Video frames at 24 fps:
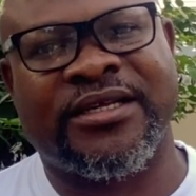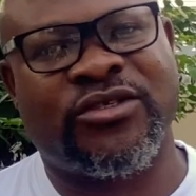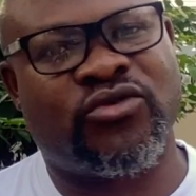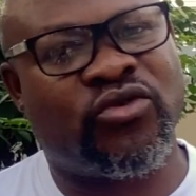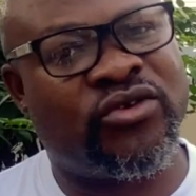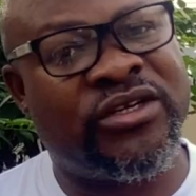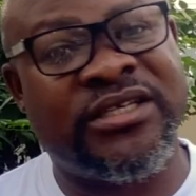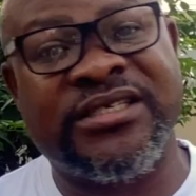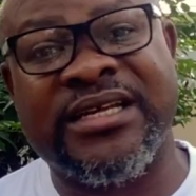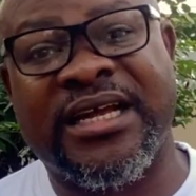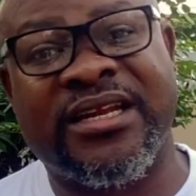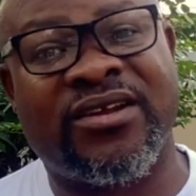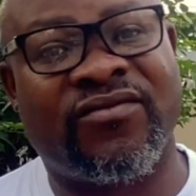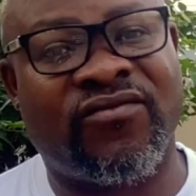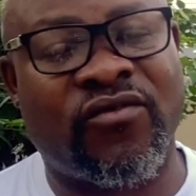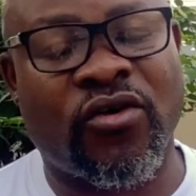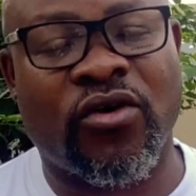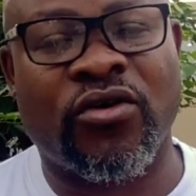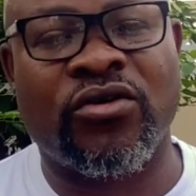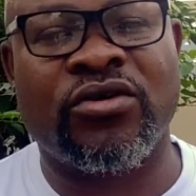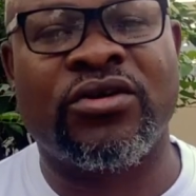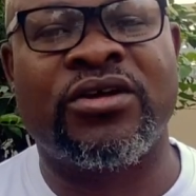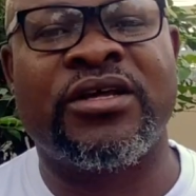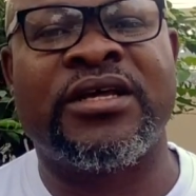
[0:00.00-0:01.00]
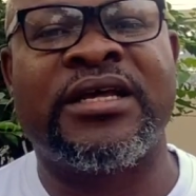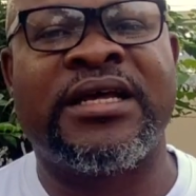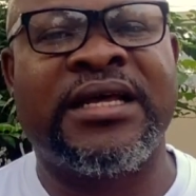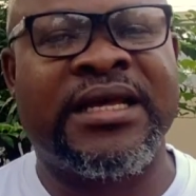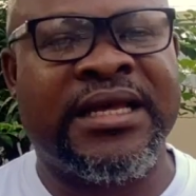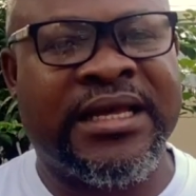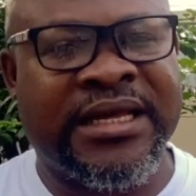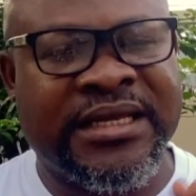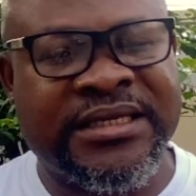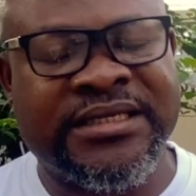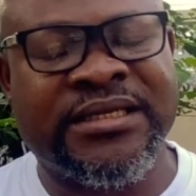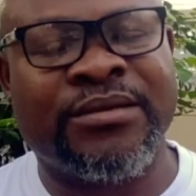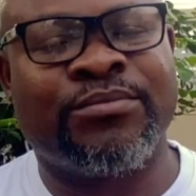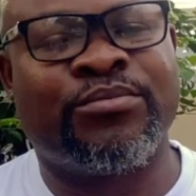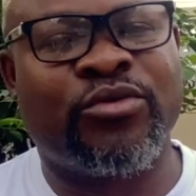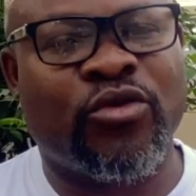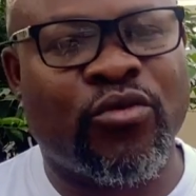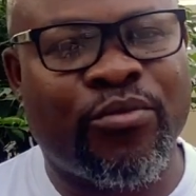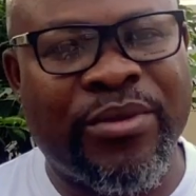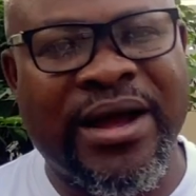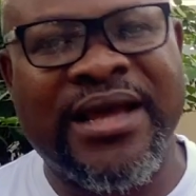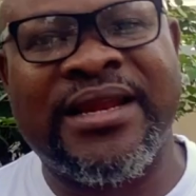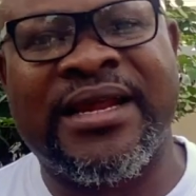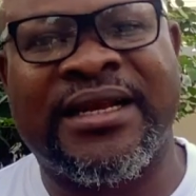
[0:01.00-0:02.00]
So these are the four simple
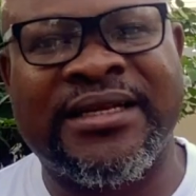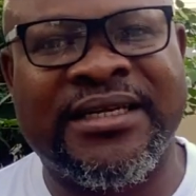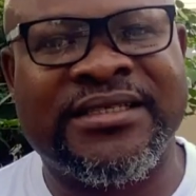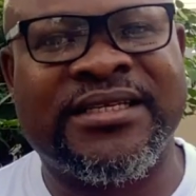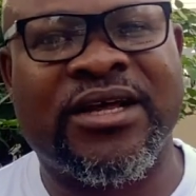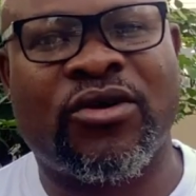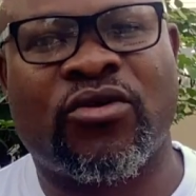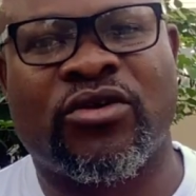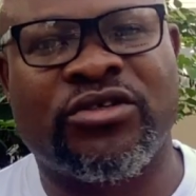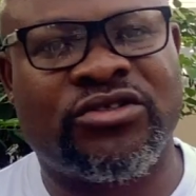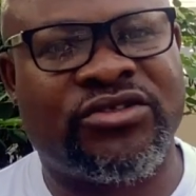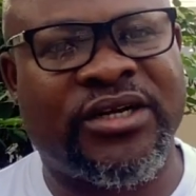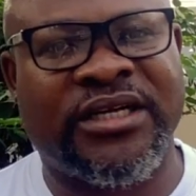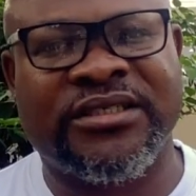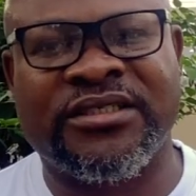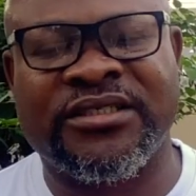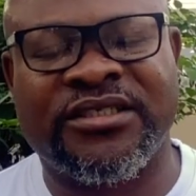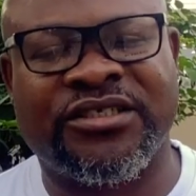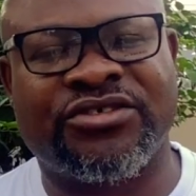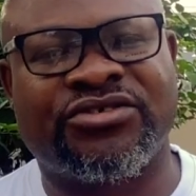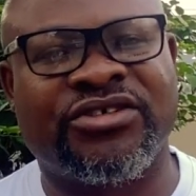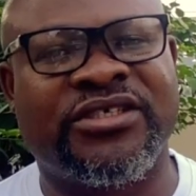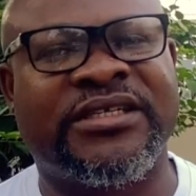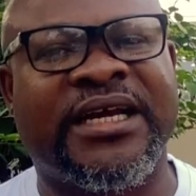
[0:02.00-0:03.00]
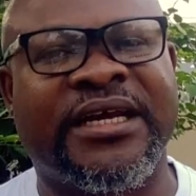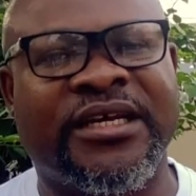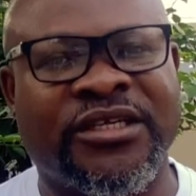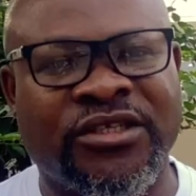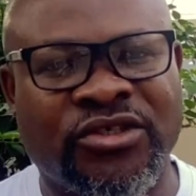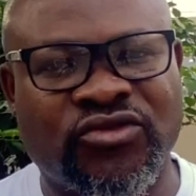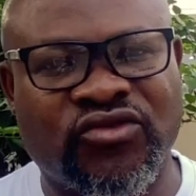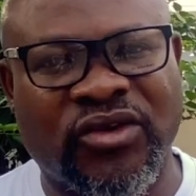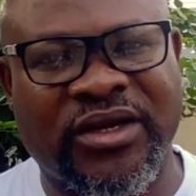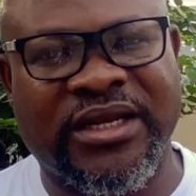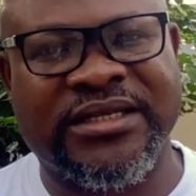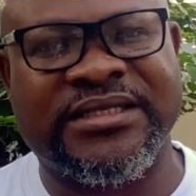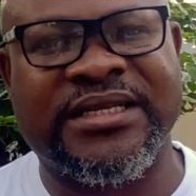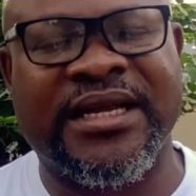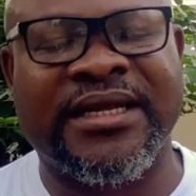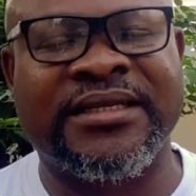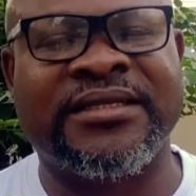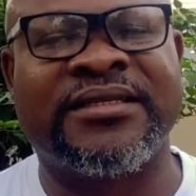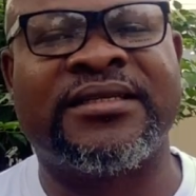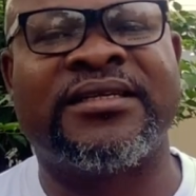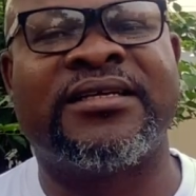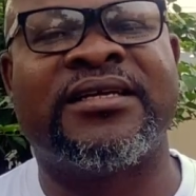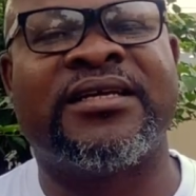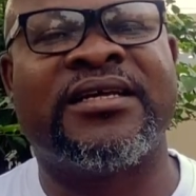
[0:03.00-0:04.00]
biodigester construction secrets that you need to understand
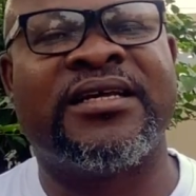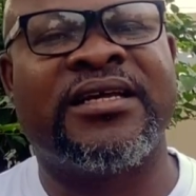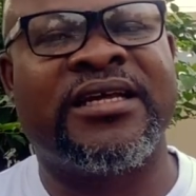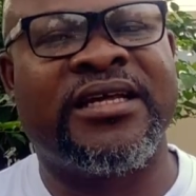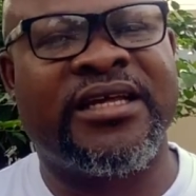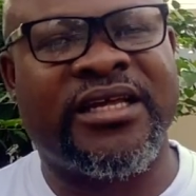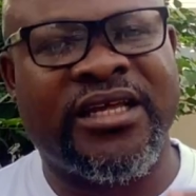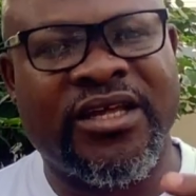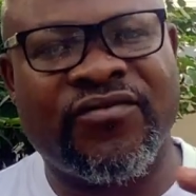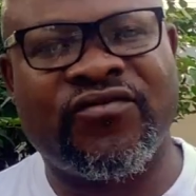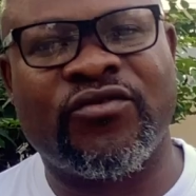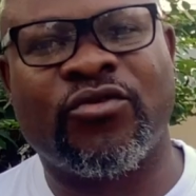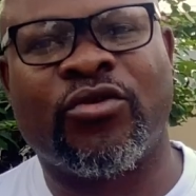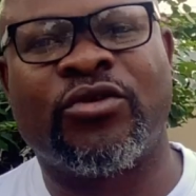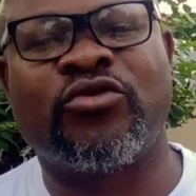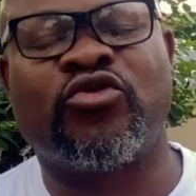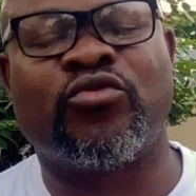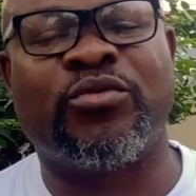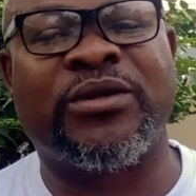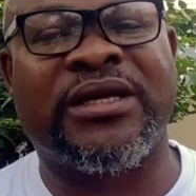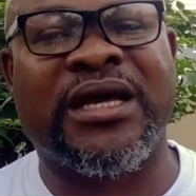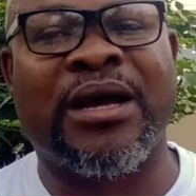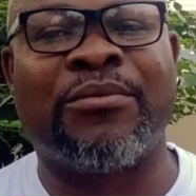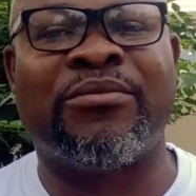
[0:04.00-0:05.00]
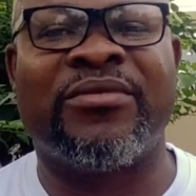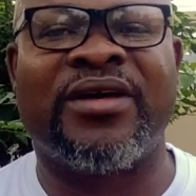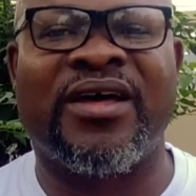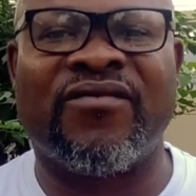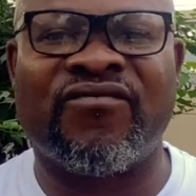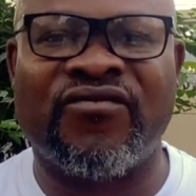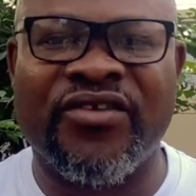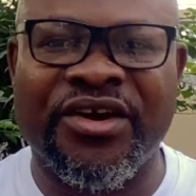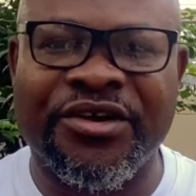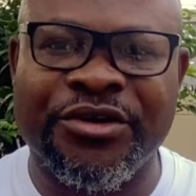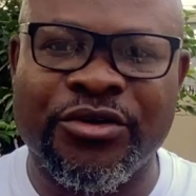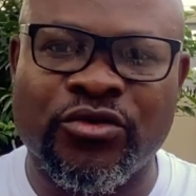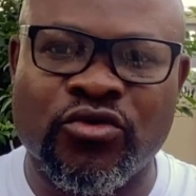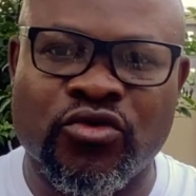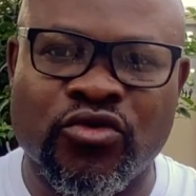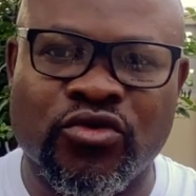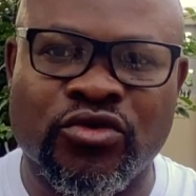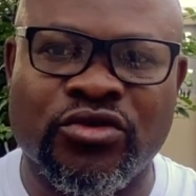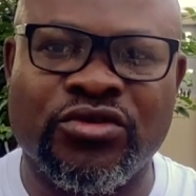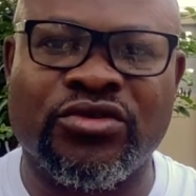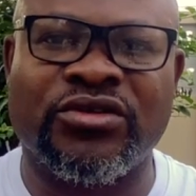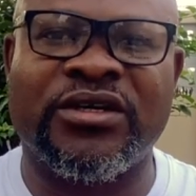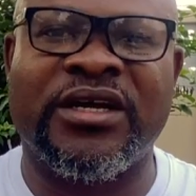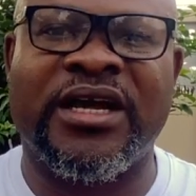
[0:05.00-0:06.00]
if you want to become a very
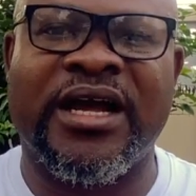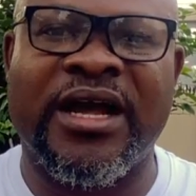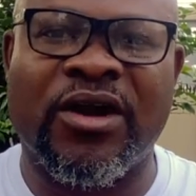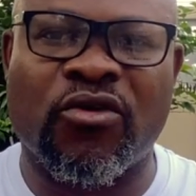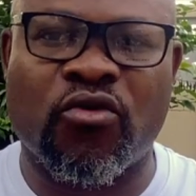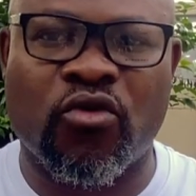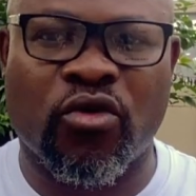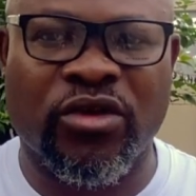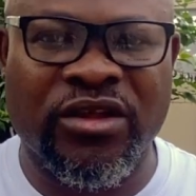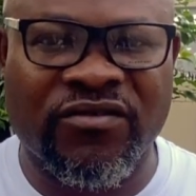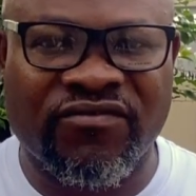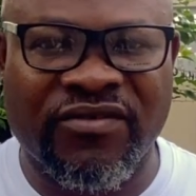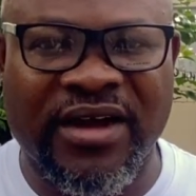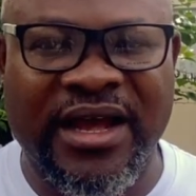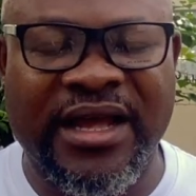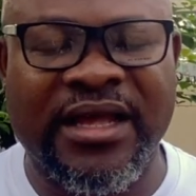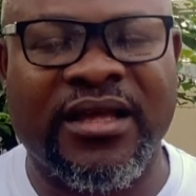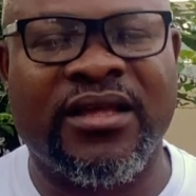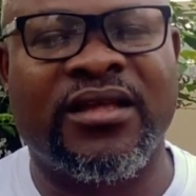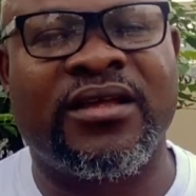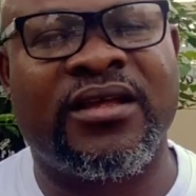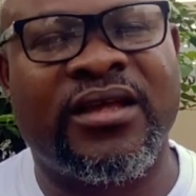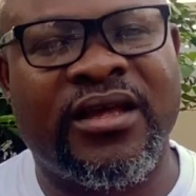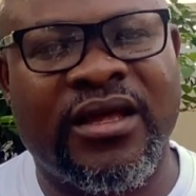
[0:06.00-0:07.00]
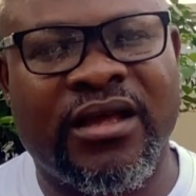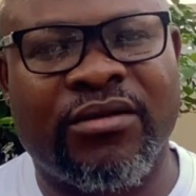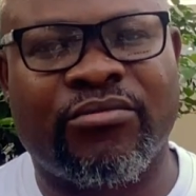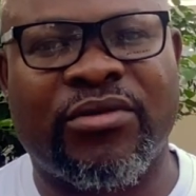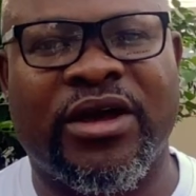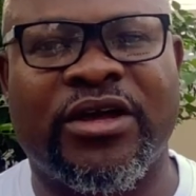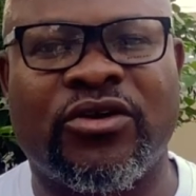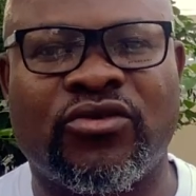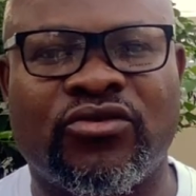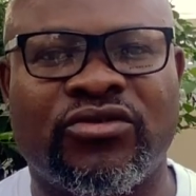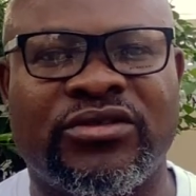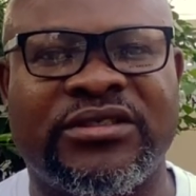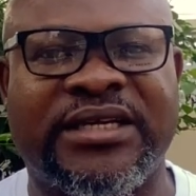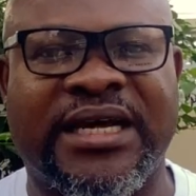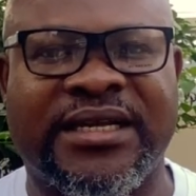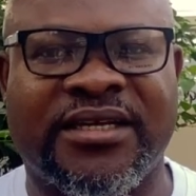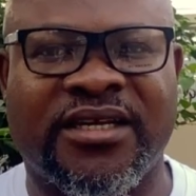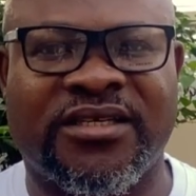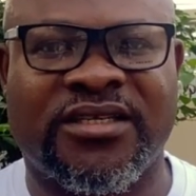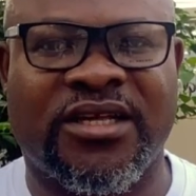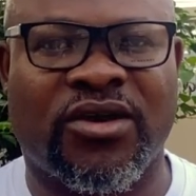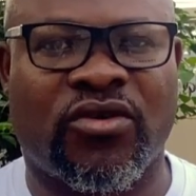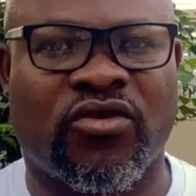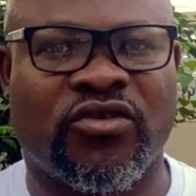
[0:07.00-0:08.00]
good and qualified
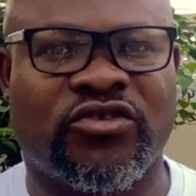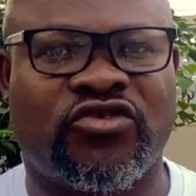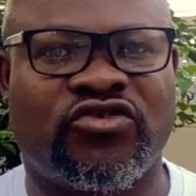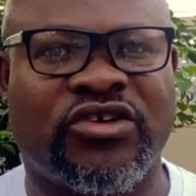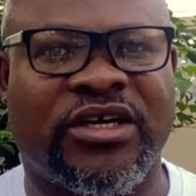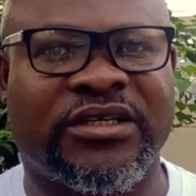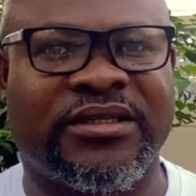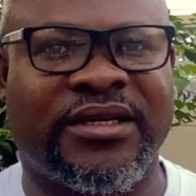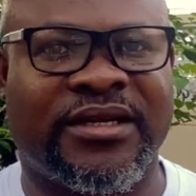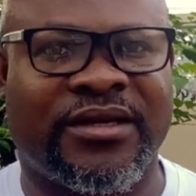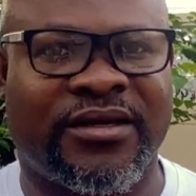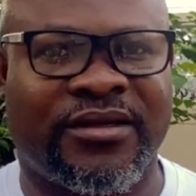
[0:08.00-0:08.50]
biodigester constructor.